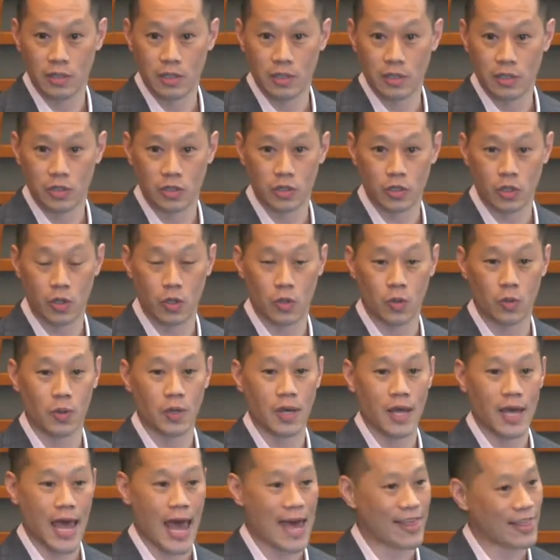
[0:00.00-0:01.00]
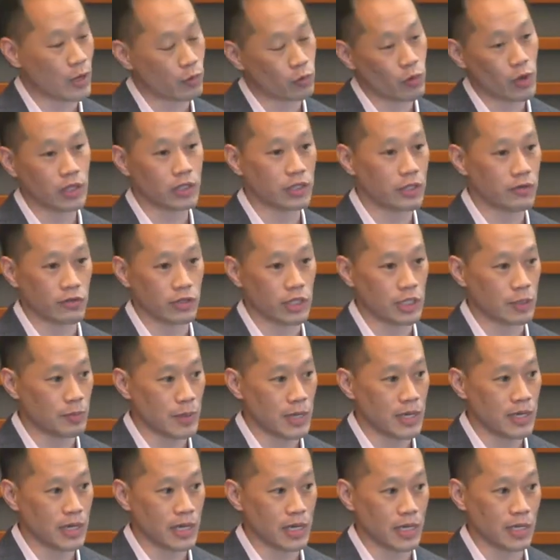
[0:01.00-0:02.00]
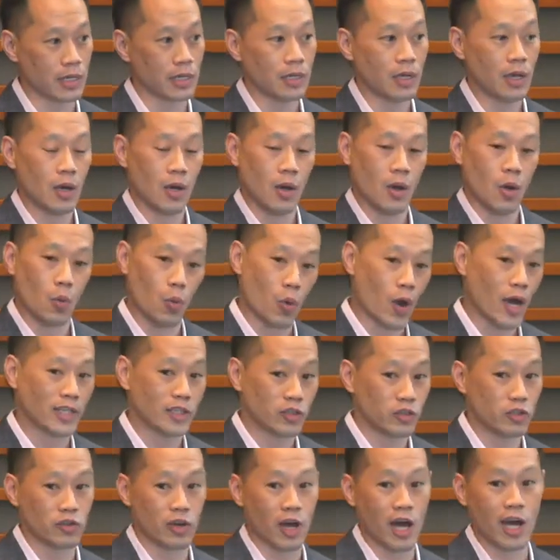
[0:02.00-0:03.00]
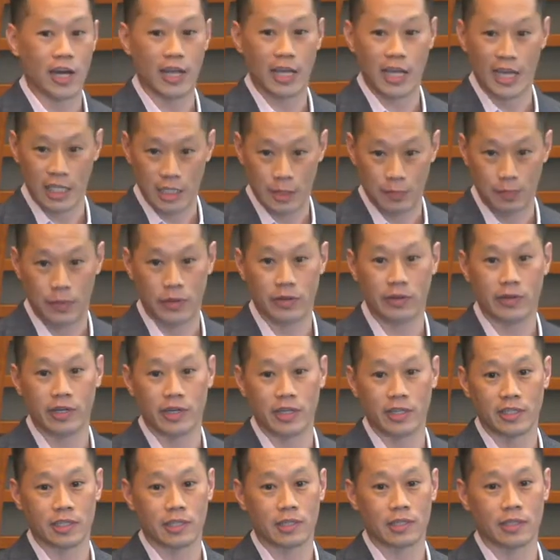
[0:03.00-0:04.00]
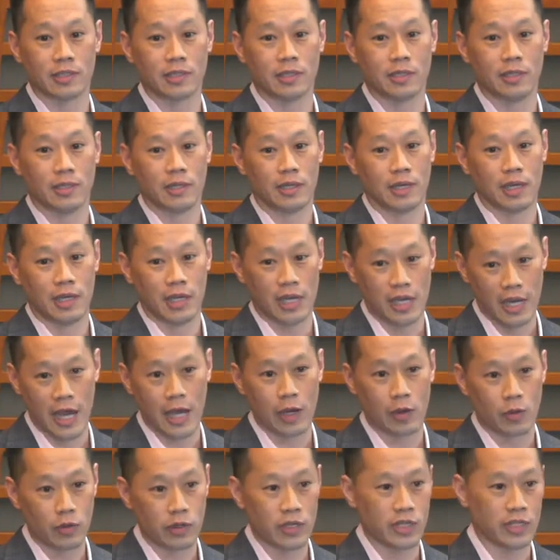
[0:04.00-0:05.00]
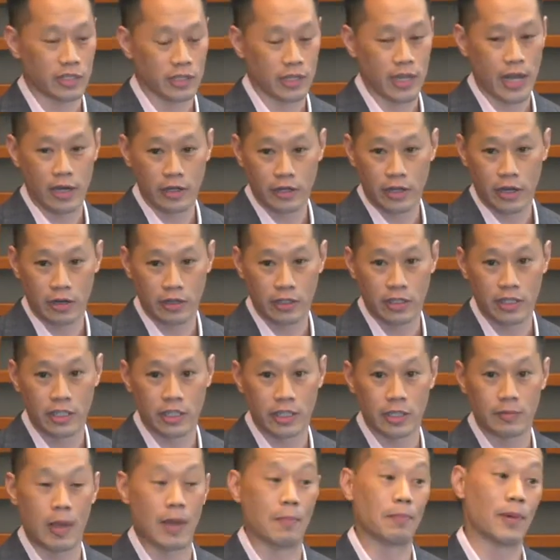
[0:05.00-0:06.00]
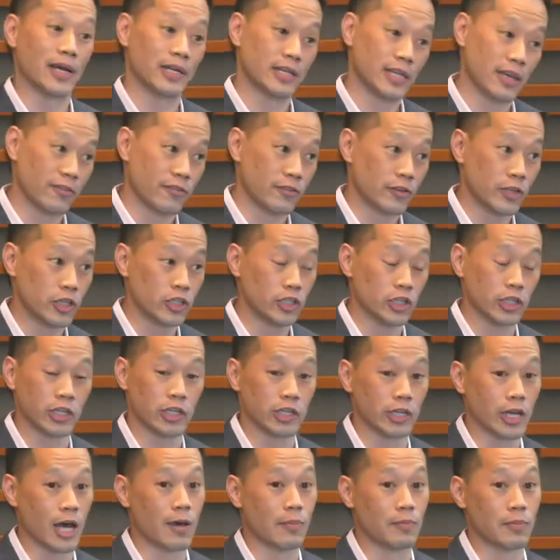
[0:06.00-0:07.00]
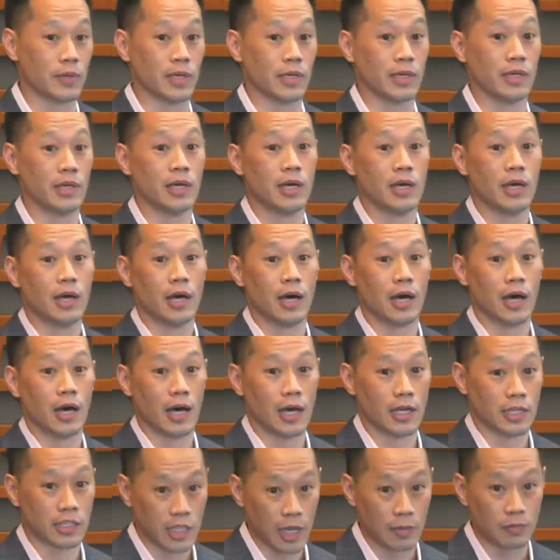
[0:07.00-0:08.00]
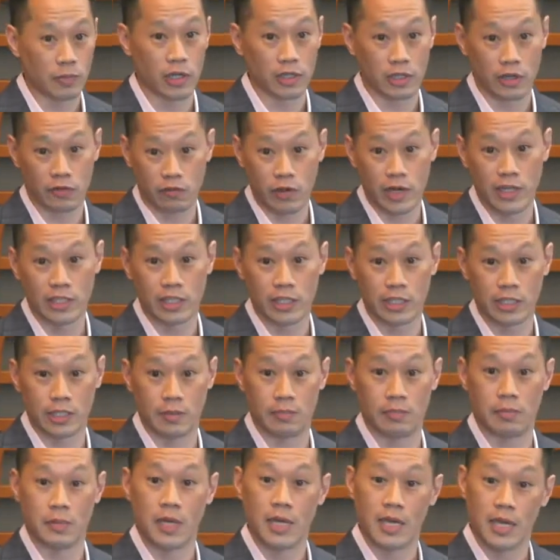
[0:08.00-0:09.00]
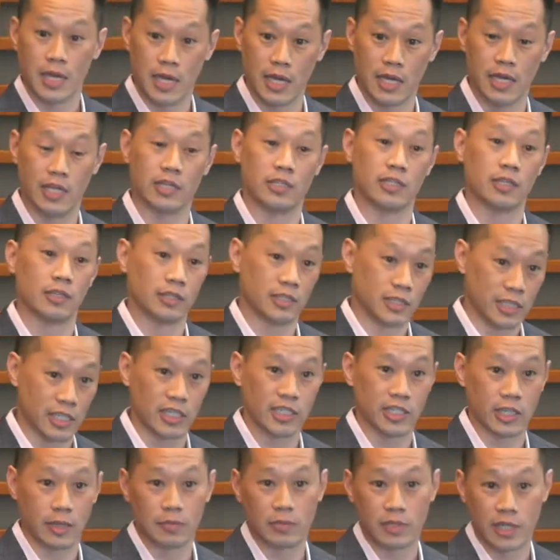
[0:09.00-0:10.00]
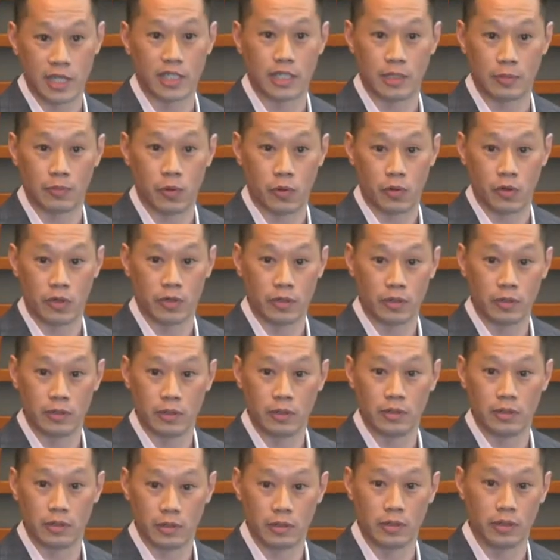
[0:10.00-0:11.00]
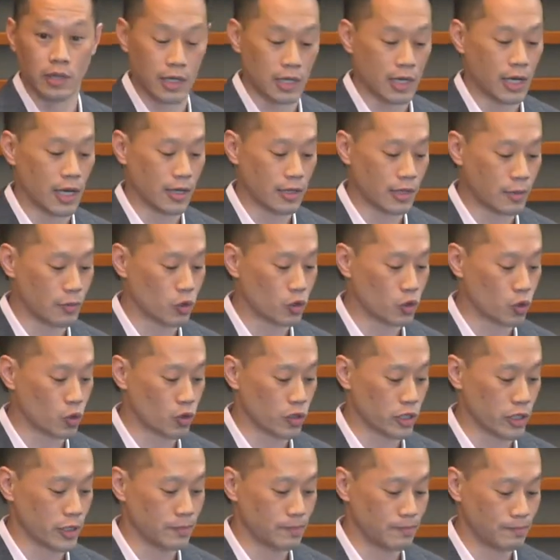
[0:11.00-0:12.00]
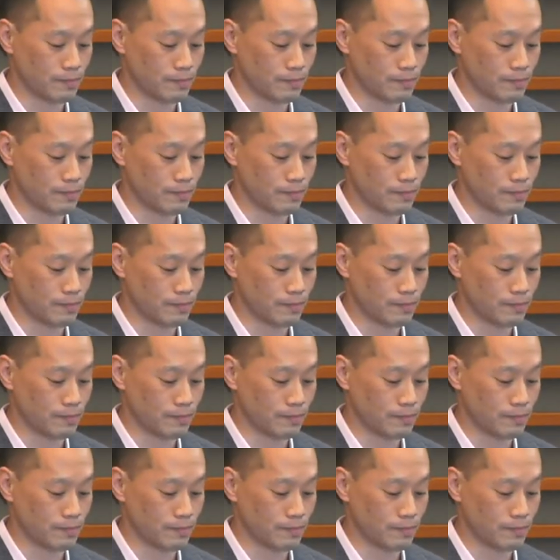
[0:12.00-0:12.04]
So, and then relatively speaking, whites do not experience inequities in the healthcare system, and by definition cannot be a subject of racism in systems that support the majority.